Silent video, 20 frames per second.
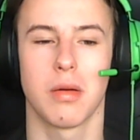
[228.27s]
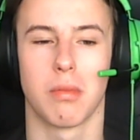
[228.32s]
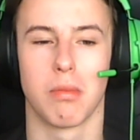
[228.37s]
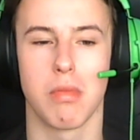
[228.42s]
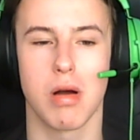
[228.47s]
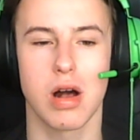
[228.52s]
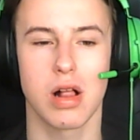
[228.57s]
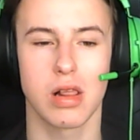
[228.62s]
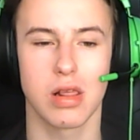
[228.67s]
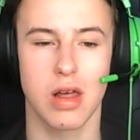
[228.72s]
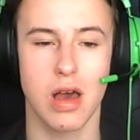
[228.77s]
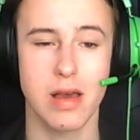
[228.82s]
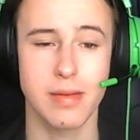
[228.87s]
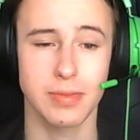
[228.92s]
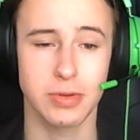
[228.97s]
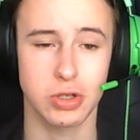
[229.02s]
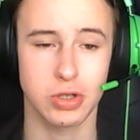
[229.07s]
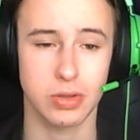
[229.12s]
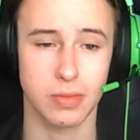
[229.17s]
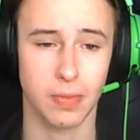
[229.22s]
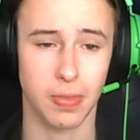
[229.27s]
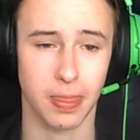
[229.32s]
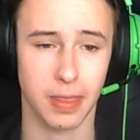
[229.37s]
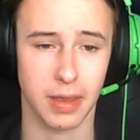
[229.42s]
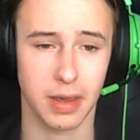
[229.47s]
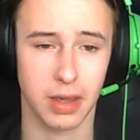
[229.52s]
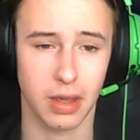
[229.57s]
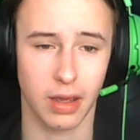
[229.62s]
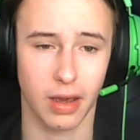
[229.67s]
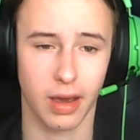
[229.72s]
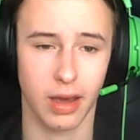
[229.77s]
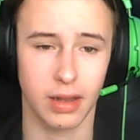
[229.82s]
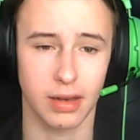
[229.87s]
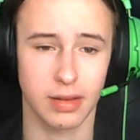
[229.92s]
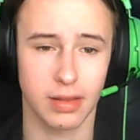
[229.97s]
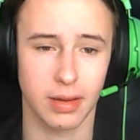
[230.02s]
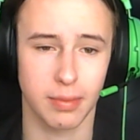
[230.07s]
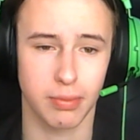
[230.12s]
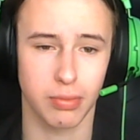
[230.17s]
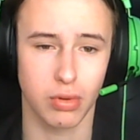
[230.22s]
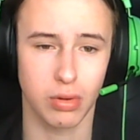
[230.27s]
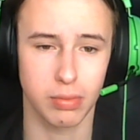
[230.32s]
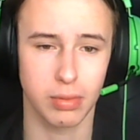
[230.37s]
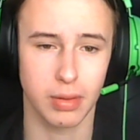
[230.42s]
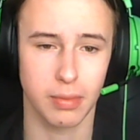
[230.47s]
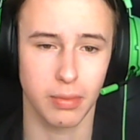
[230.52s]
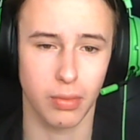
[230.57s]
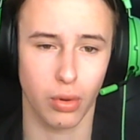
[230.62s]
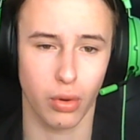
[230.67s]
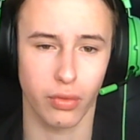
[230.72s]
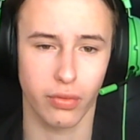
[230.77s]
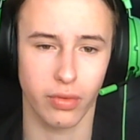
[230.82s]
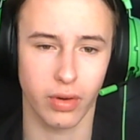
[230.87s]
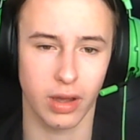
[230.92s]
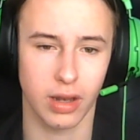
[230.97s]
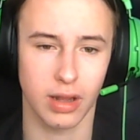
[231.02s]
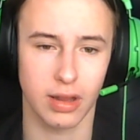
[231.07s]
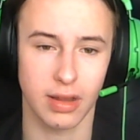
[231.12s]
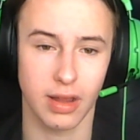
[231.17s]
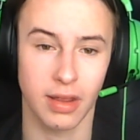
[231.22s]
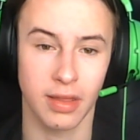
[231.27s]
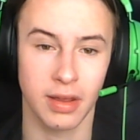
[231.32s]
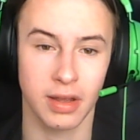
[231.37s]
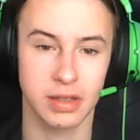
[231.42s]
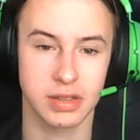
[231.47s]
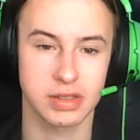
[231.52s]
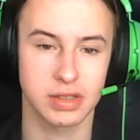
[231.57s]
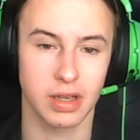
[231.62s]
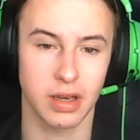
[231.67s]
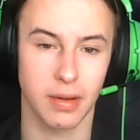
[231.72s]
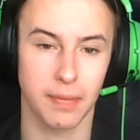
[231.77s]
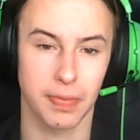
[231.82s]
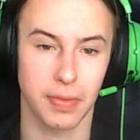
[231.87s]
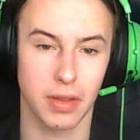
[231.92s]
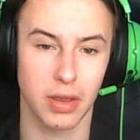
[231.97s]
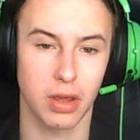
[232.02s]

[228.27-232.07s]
Bell Labs, he had the problem of analyzing the